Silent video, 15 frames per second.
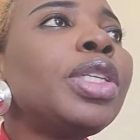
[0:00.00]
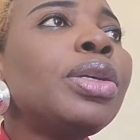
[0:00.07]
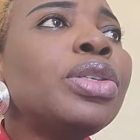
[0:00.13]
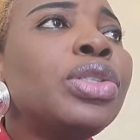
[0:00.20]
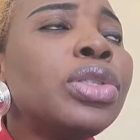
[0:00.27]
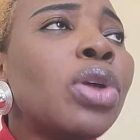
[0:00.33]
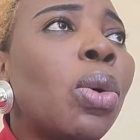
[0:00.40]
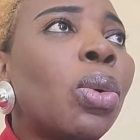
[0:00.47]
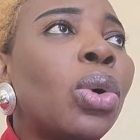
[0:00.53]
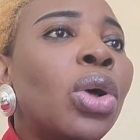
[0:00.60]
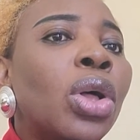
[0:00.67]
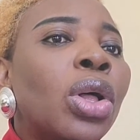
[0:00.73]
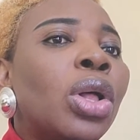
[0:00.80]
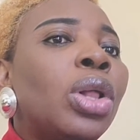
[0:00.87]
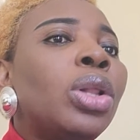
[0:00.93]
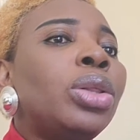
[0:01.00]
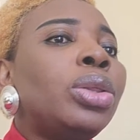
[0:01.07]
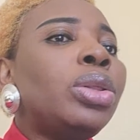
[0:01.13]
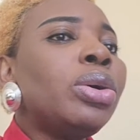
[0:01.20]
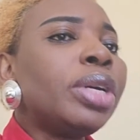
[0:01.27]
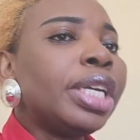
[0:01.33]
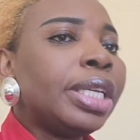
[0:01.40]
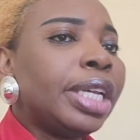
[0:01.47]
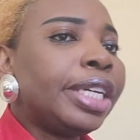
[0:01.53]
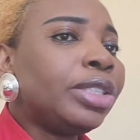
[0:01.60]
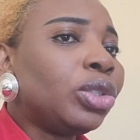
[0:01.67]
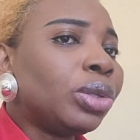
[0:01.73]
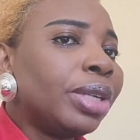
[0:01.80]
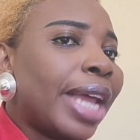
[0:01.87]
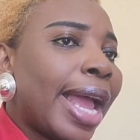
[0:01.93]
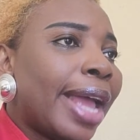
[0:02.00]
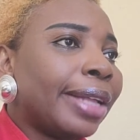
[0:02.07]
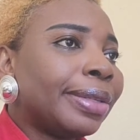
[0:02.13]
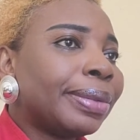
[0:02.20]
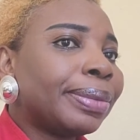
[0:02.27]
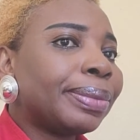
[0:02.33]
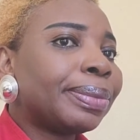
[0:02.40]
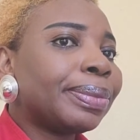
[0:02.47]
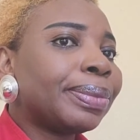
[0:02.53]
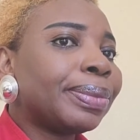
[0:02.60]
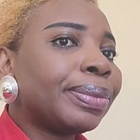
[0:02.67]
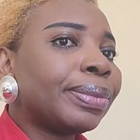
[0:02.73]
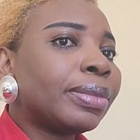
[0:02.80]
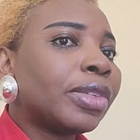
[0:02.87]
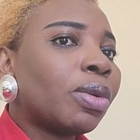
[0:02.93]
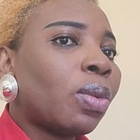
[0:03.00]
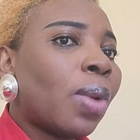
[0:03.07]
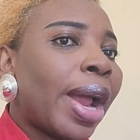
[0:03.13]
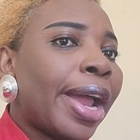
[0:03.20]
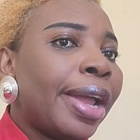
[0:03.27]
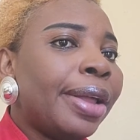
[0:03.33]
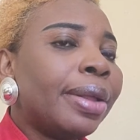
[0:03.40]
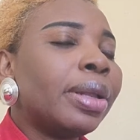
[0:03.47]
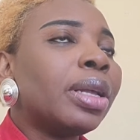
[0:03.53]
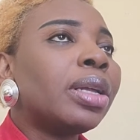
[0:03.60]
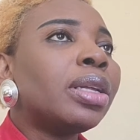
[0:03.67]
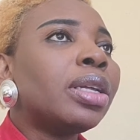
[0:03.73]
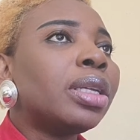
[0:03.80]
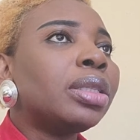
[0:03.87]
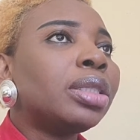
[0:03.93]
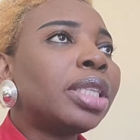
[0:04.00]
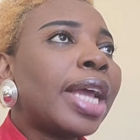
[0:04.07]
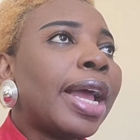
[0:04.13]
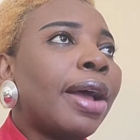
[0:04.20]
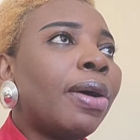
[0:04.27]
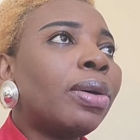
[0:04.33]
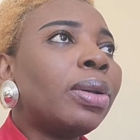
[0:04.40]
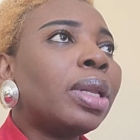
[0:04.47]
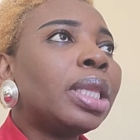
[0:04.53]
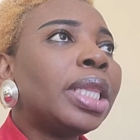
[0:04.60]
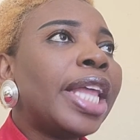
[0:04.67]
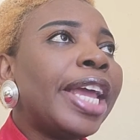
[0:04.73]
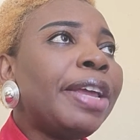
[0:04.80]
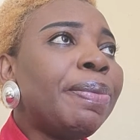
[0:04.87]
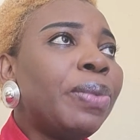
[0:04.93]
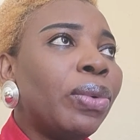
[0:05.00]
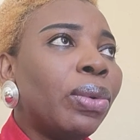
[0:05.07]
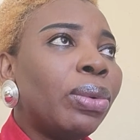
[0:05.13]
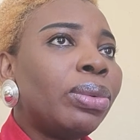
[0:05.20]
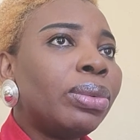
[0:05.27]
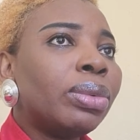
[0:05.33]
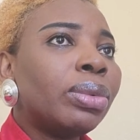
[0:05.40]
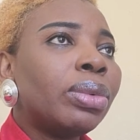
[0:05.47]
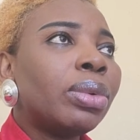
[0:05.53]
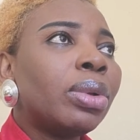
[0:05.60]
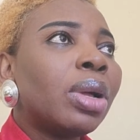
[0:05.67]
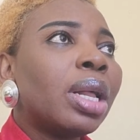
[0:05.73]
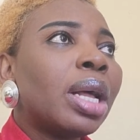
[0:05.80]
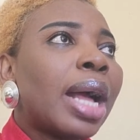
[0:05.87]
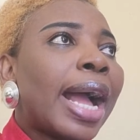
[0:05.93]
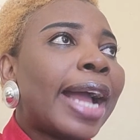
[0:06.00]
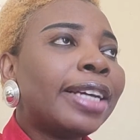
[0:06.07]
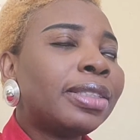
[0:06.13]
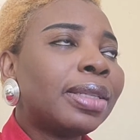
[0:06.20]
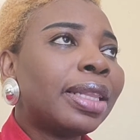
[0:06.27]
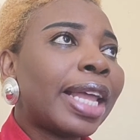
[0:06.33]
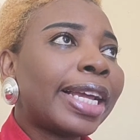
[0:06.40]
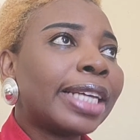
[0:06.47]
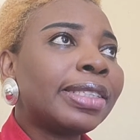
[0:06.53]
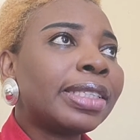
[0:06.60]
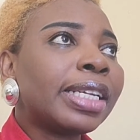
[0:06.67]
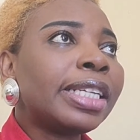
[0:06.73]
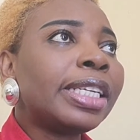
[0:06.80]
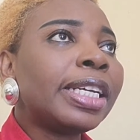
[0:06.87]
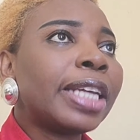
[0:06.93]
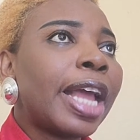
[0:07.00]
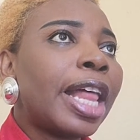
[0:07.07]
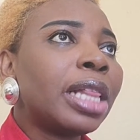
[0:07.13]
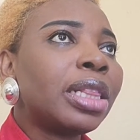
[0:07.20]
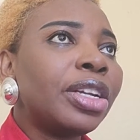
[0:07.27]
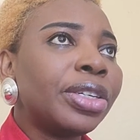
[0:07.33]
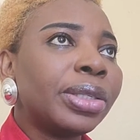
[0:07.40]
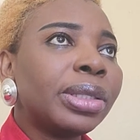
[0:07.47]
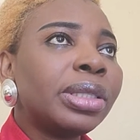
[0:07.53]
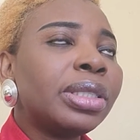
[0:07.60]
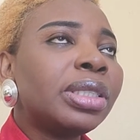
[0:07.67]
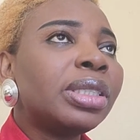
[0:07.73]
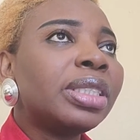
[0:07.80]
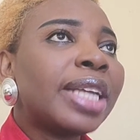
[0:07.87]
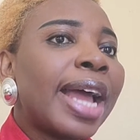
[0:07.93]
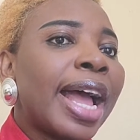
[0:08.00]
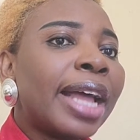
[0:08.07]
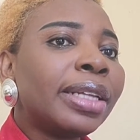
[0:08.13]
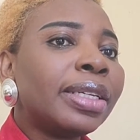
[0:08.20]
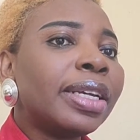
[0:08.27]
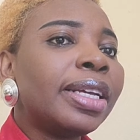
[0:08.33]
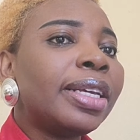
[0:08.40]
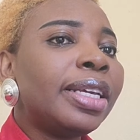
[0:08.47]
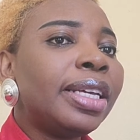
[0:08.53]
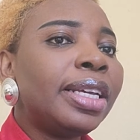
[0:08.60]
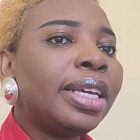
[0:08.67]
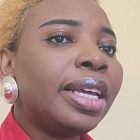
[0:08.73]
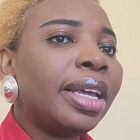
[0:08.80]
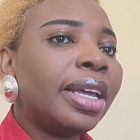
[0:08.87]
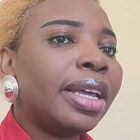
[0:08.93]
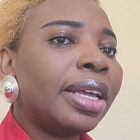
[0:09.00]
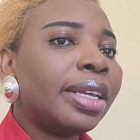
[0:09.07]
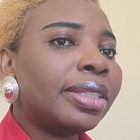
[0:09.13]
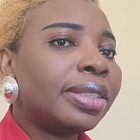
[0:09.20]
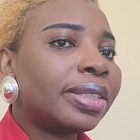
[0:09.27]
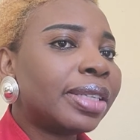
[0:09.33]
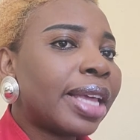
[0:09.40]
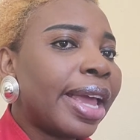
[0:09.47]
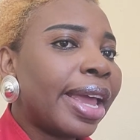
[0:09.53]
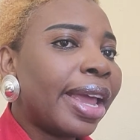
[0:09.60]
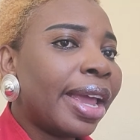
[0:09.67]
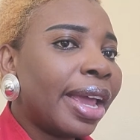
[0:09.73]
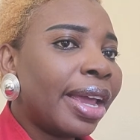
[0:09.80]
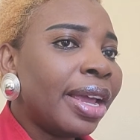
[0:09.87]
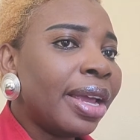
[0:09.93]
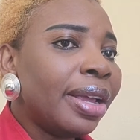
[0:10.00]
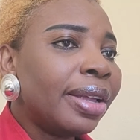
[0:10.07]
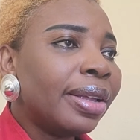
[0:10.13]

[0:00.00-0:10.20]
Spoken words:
So looking into that, right now, label, like I stated earlier, that it's a